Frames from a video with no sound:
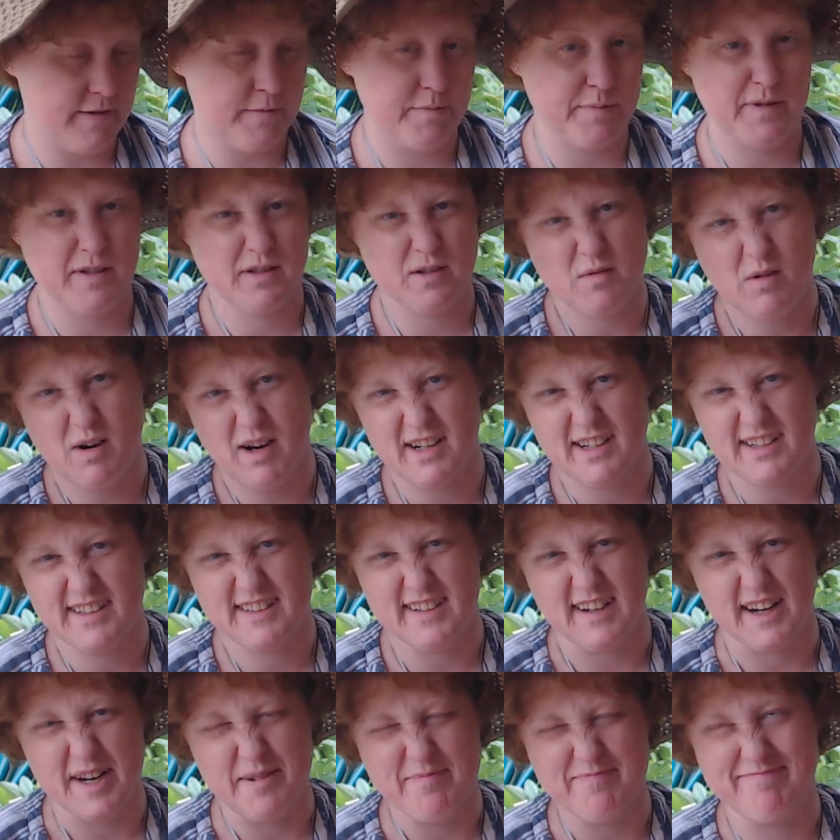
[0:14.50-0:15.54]
been quite a
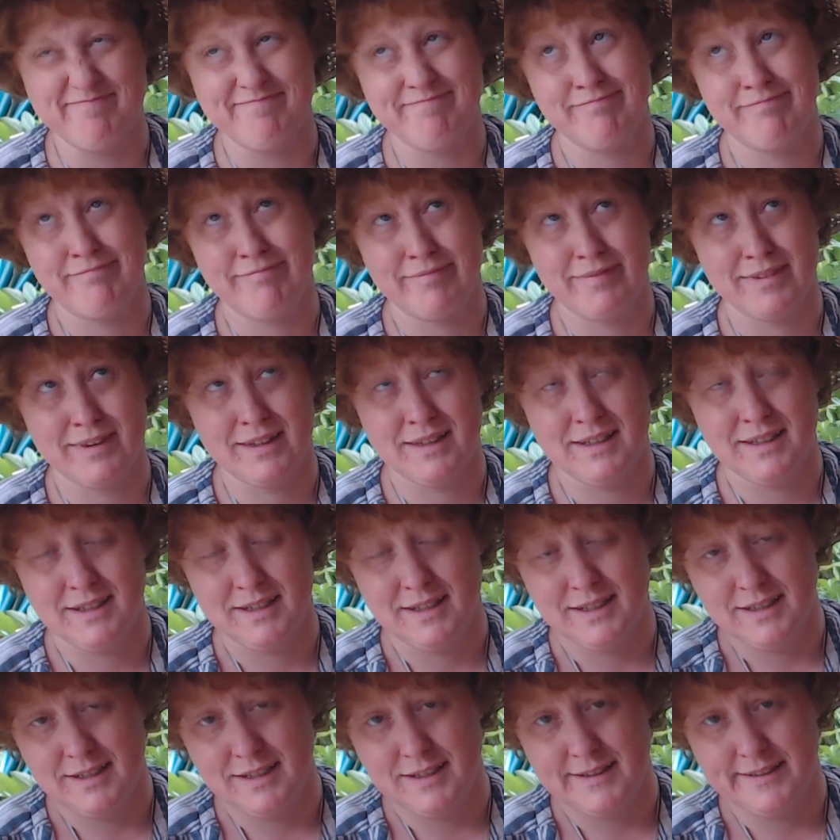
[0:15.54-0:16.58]
time,
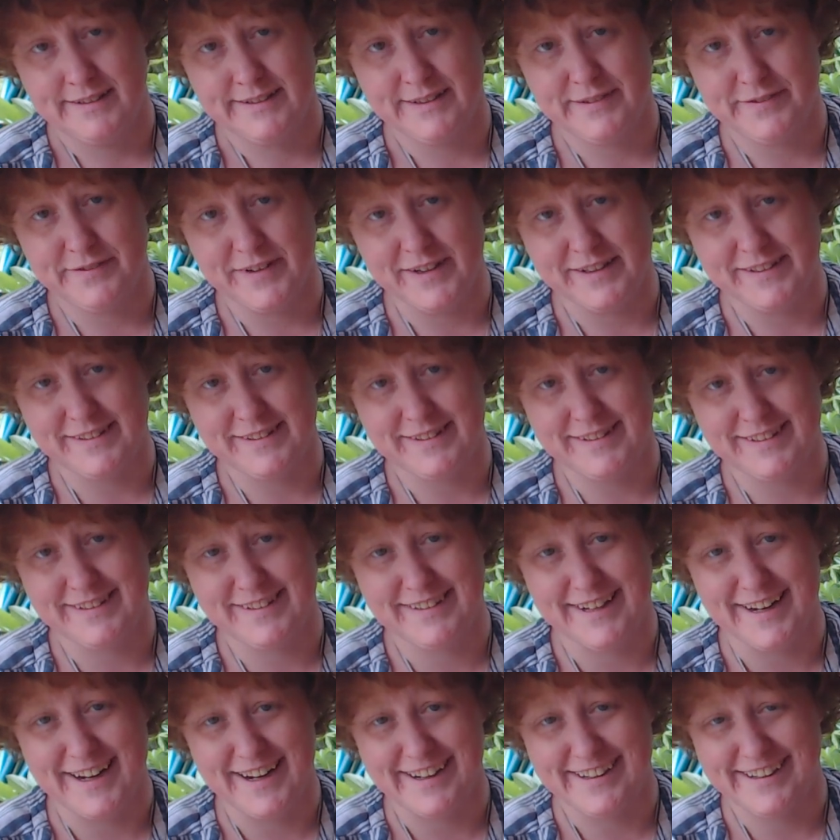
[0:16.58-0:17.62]
suffice to
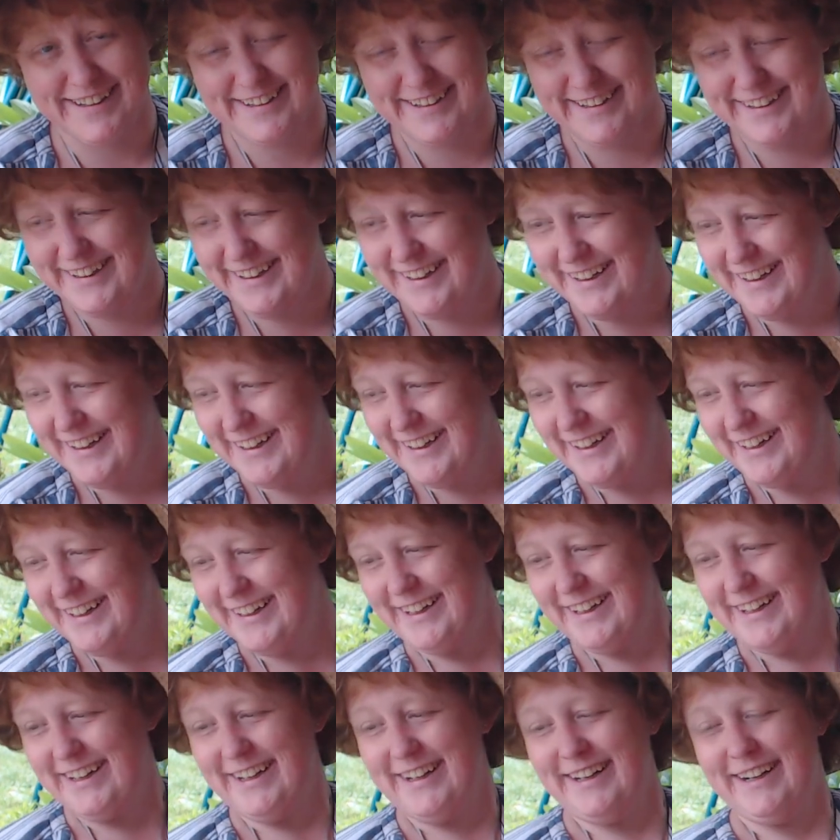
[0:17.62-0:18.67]
say.
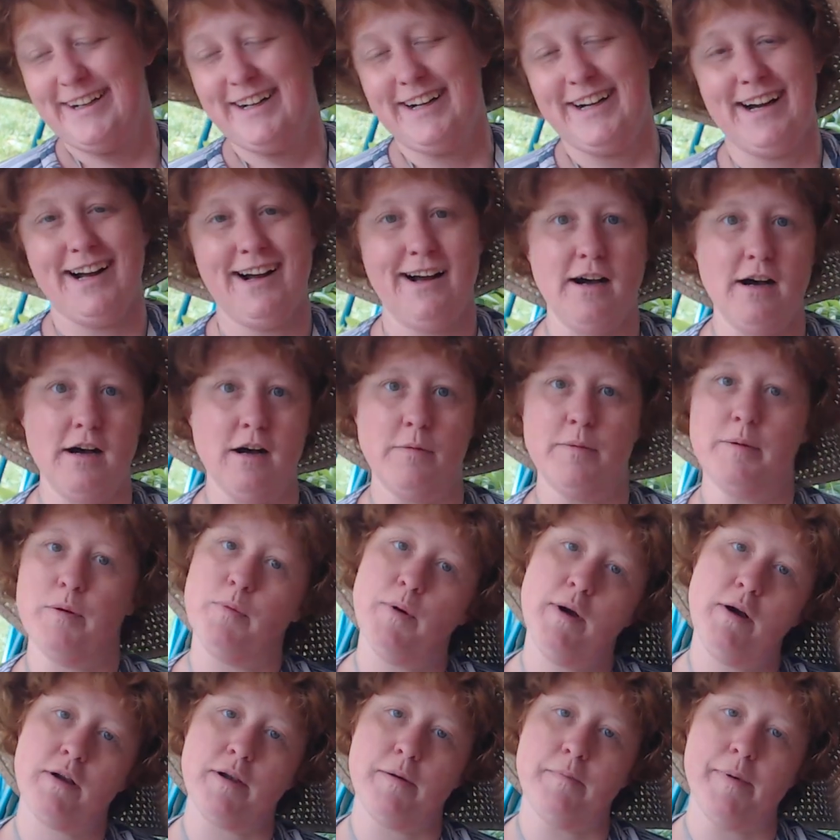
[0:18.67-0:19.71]
But
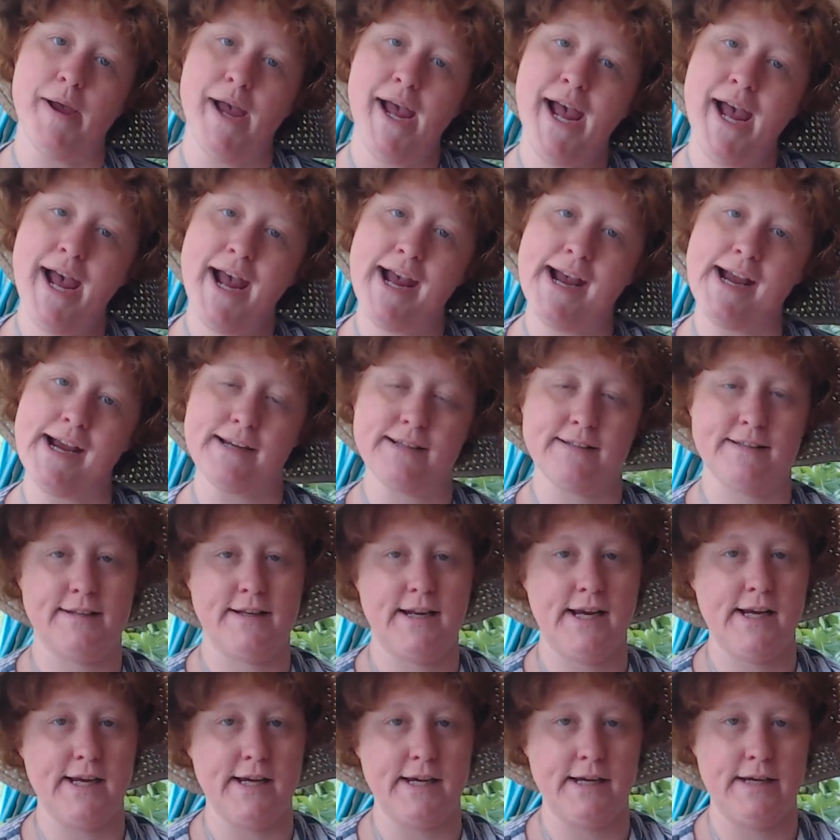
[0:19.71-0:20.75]
welcome back.
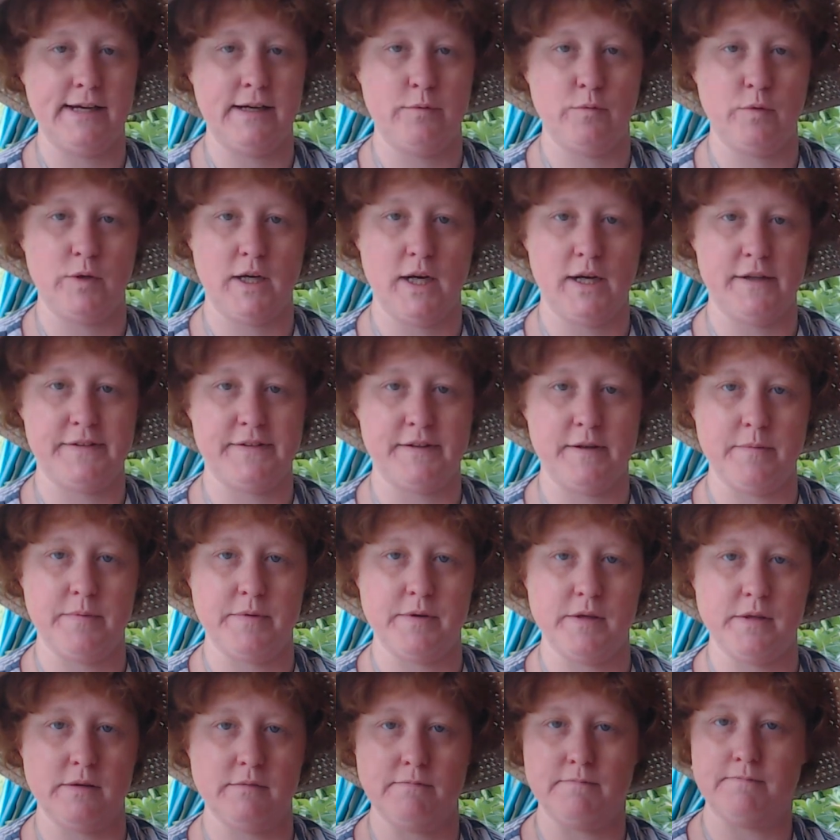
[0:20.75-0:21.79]
Today we got
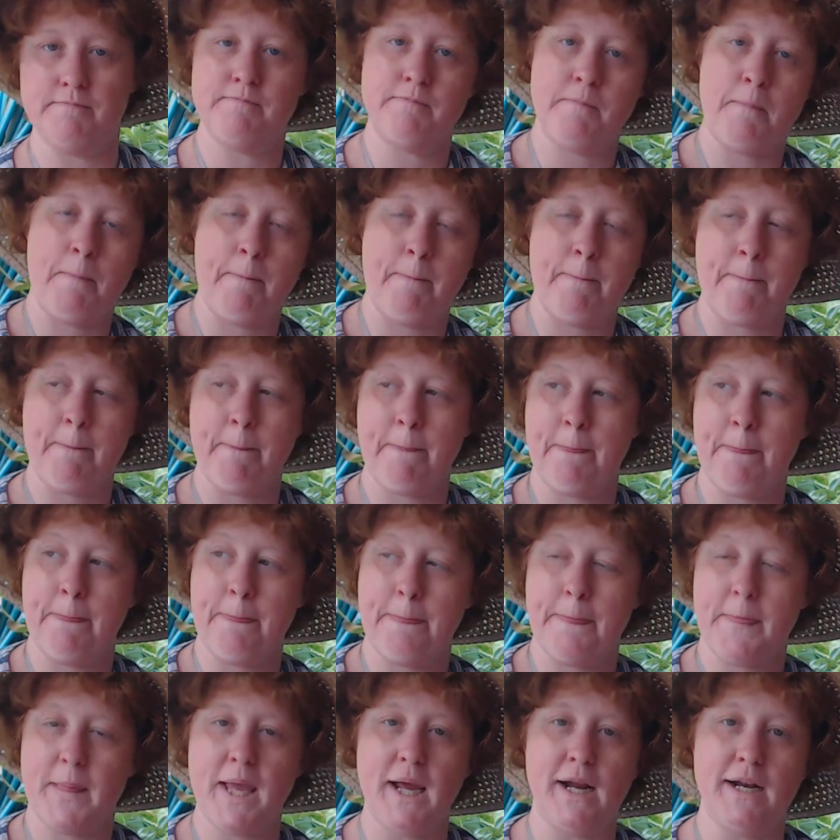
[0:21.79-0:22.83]
something
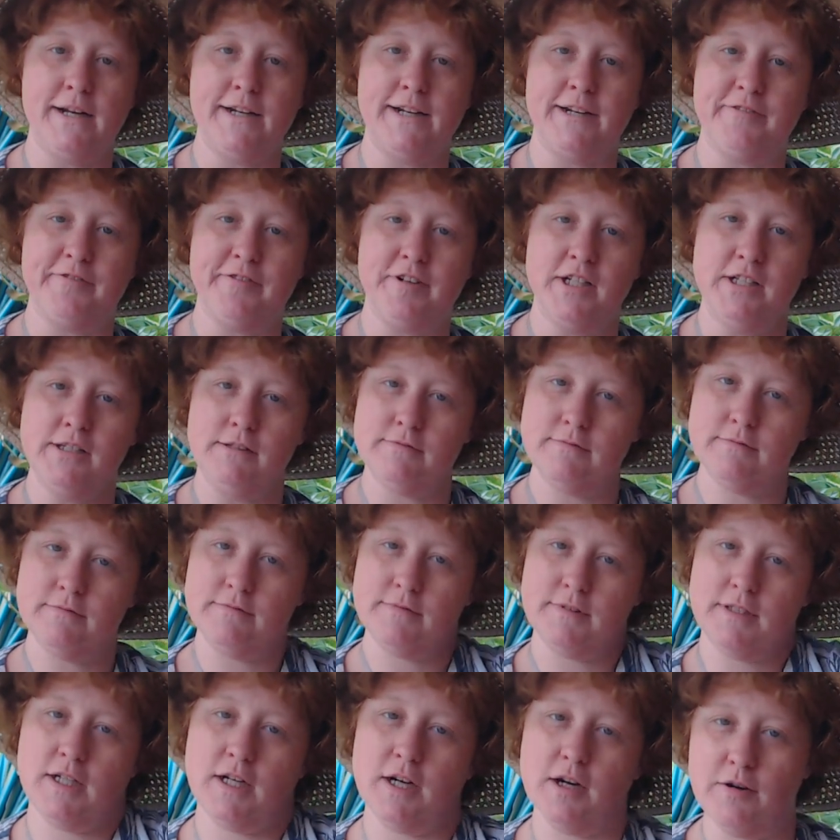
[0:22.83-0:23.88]
kind of different
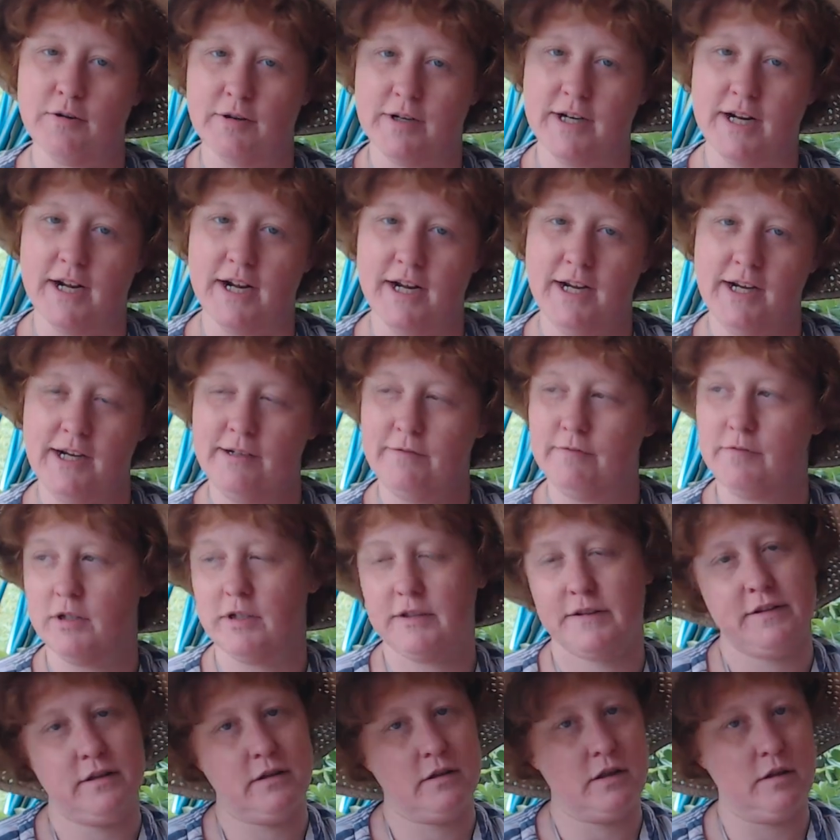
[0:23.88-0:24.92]
going on. We're
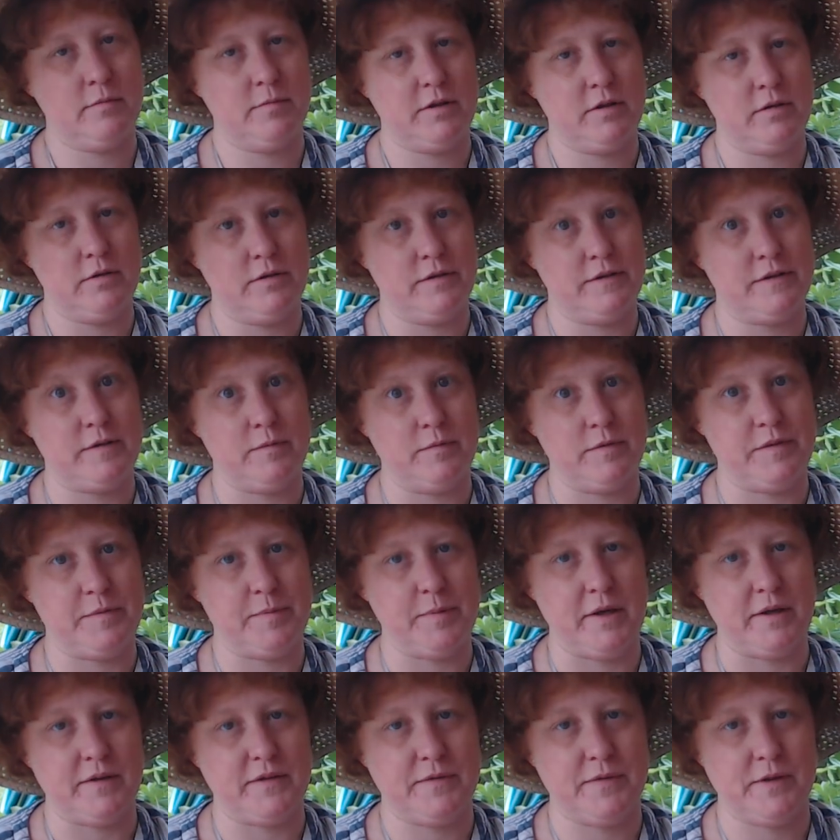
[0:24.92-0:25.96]
still going to be doing some
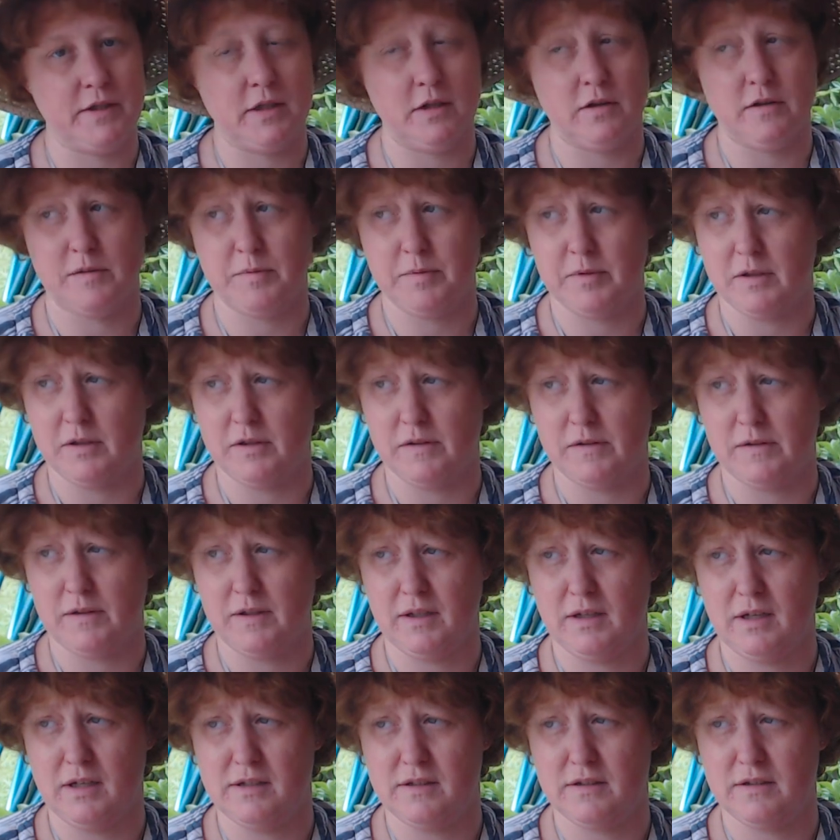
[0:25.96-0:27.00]
response videos because
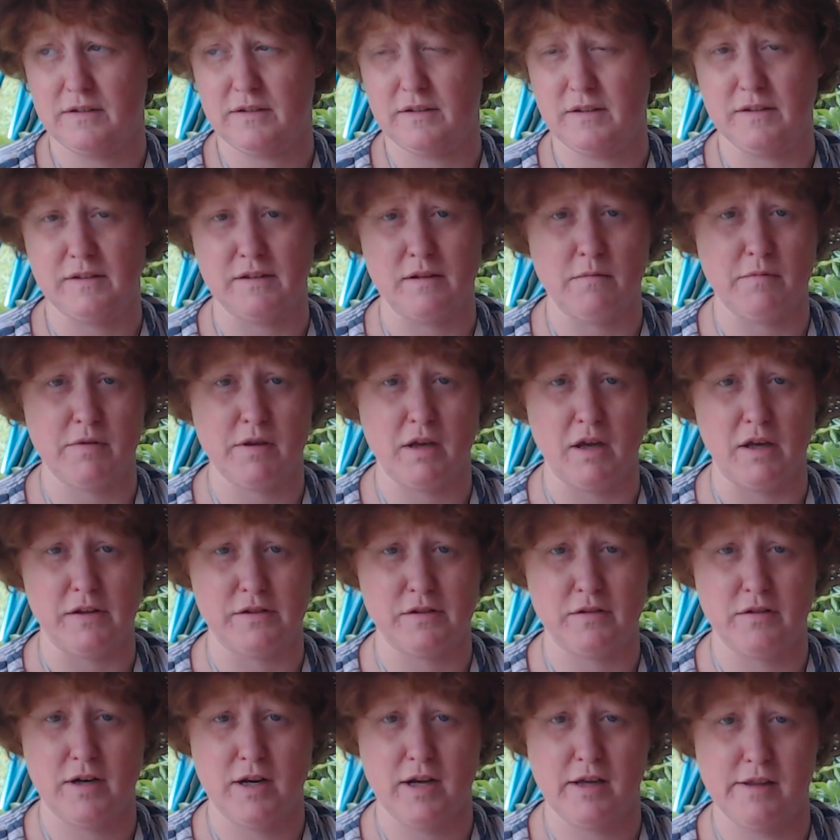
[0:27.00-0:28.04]
I just saw something
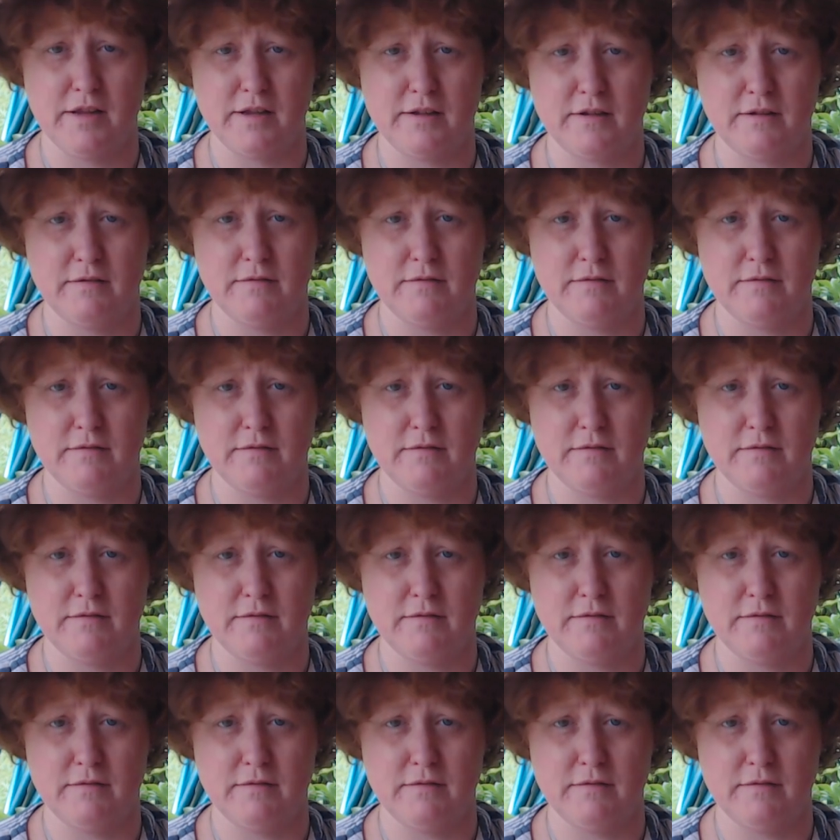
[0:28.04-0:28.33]
yesterday that